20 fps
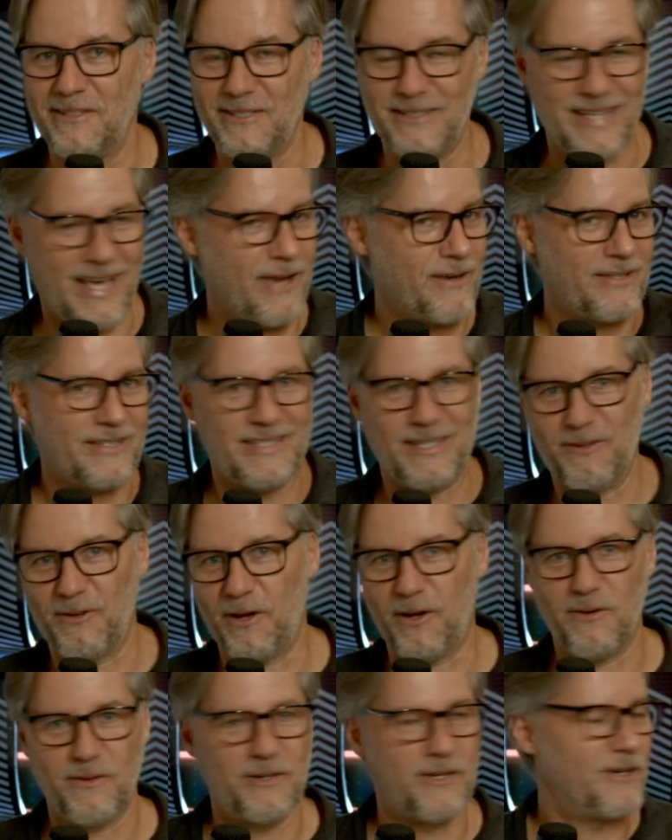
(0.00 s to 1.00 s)
Down to
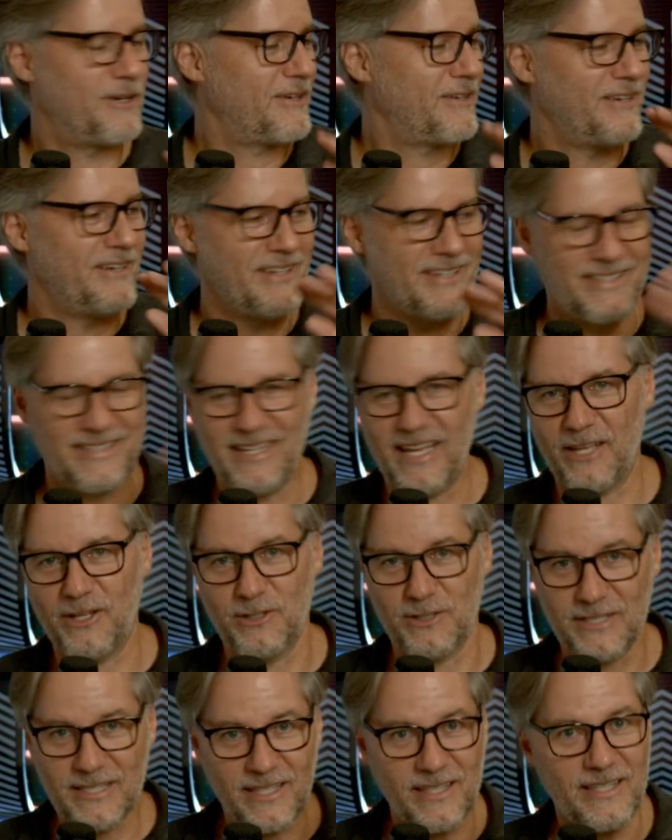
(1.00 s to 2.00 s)
0.
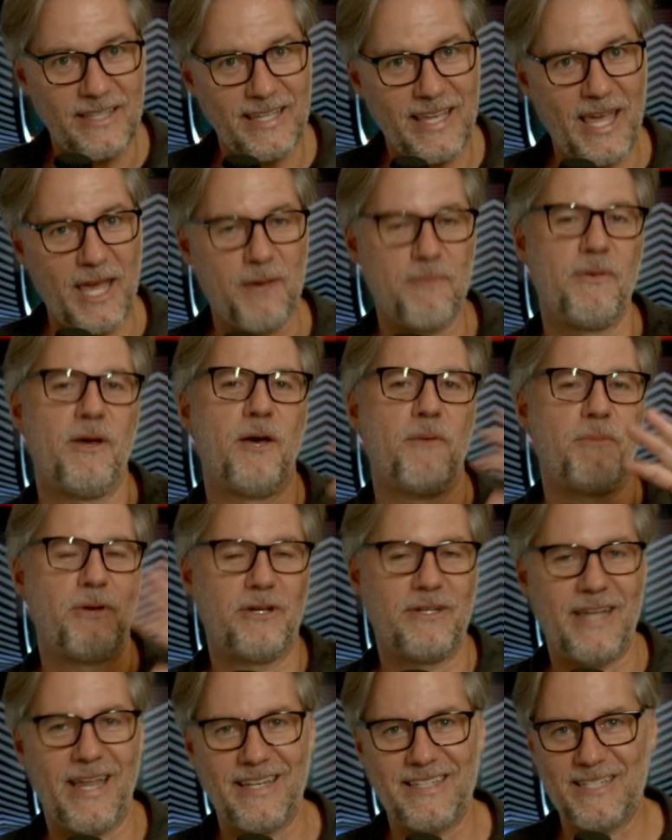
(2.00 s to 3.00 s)
You're still in the game, but
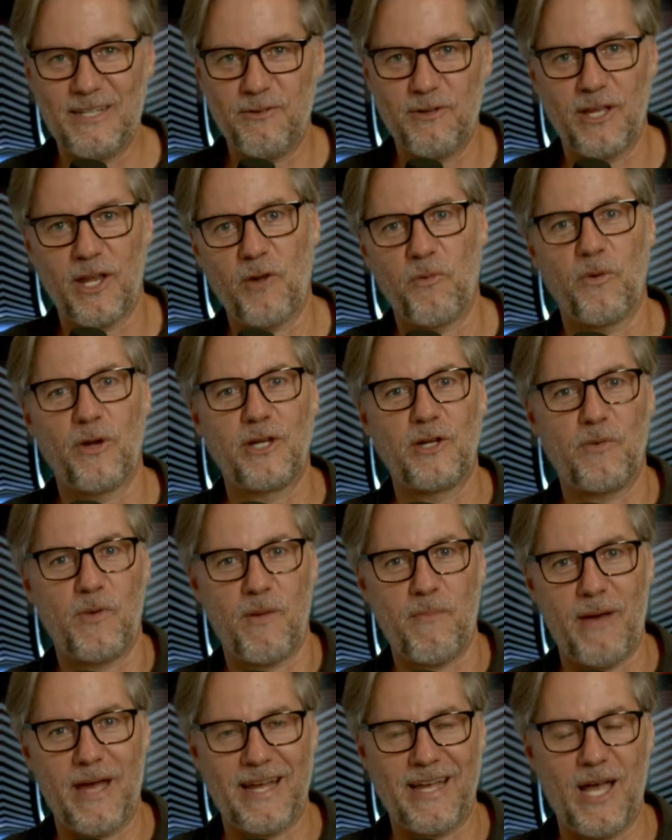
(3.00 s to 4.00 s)
you're down to 0. You got to work your way
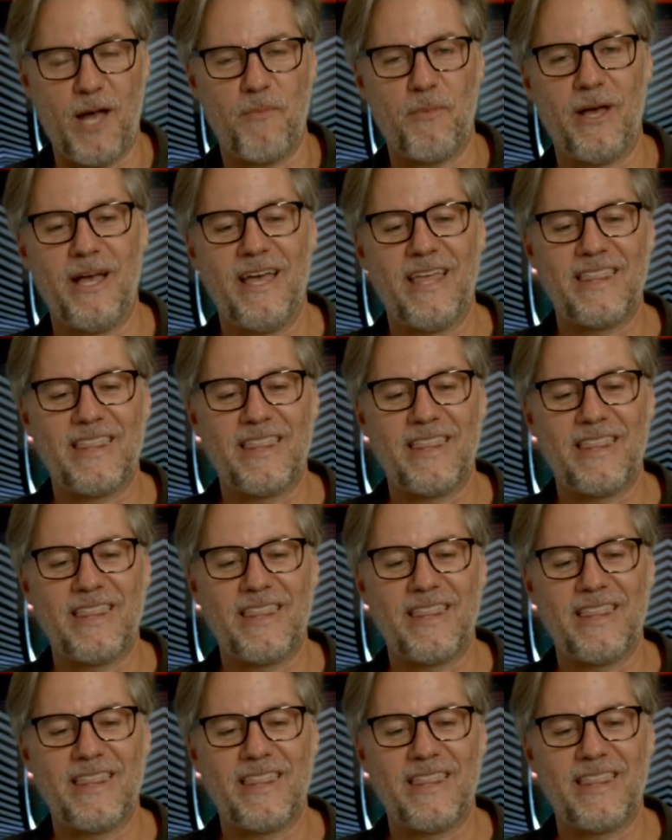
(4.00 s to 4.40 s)
back up.